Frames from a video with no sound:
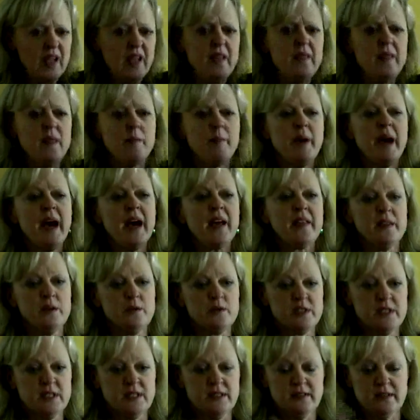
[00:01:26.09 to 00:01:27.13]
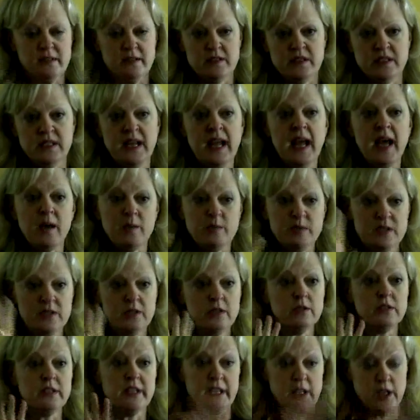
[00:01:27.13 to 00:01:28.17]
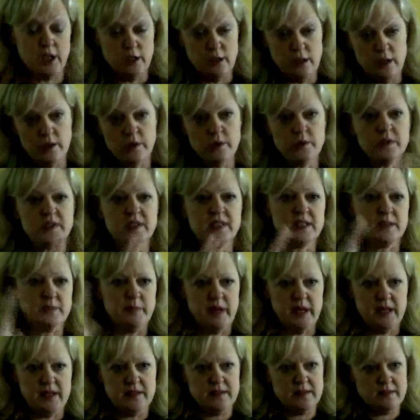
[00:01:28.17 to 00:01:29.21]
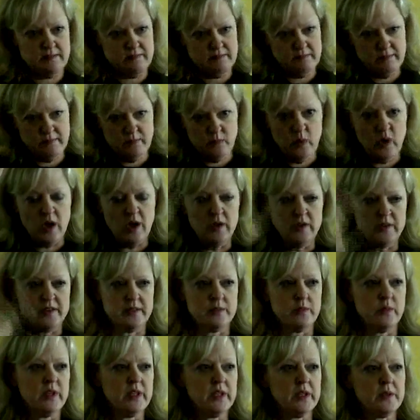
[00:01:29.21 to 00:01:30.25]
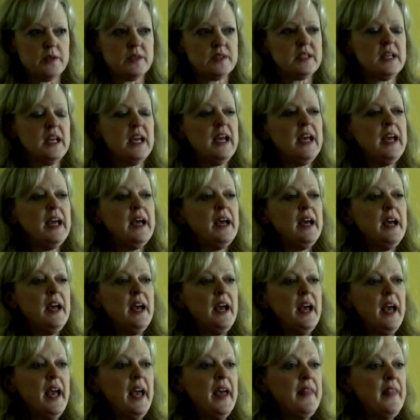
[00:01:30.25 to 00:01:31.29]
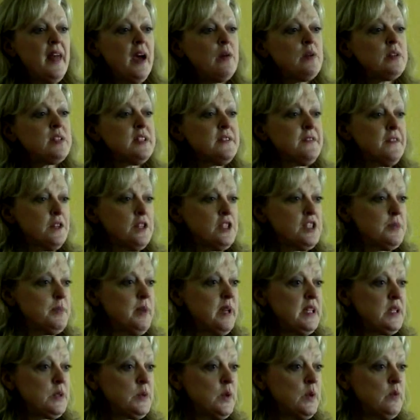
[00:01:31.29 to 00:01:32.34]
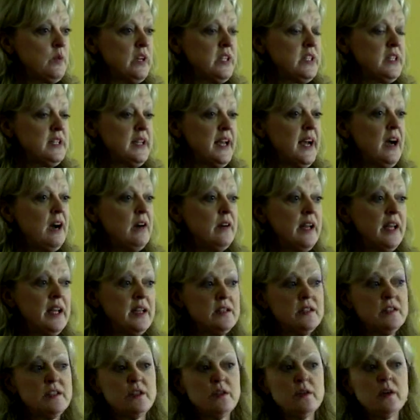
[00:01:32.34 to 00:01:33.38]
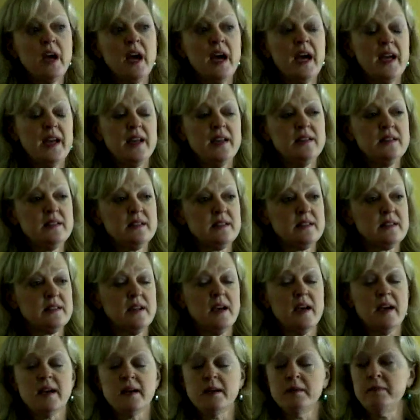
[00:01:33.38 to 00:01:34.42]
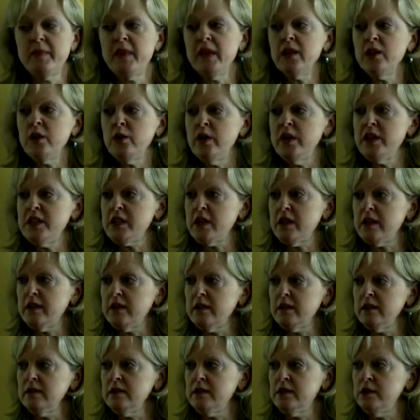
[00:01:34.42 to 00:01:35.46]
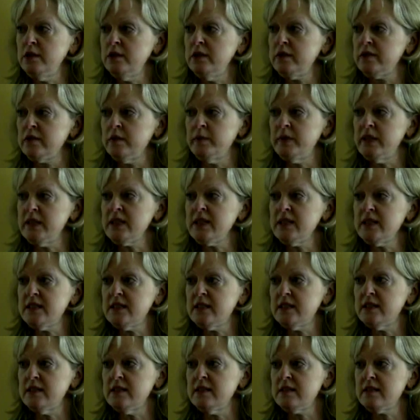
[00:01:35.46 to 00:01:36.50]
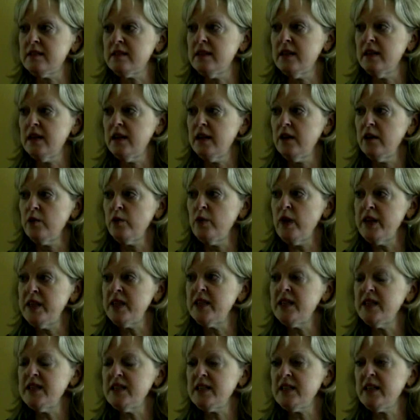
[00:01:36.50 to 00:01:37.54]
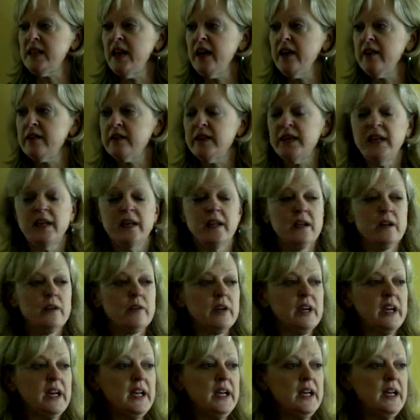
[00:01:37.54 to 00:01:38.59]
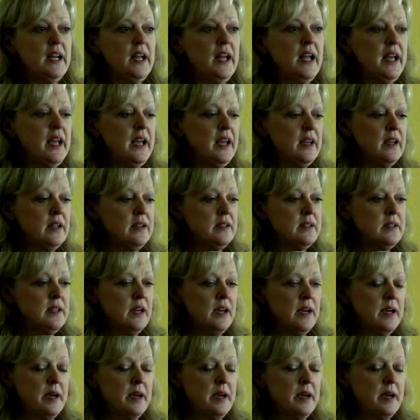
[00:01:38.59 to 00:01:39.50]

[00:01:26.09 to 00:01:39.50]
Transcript: in the back, there's an absolutely enclosed space, walls and windows. And that was the first space we rented out. And 2 guys that knew each other, 2 different businesses, rented it together, Heating Green and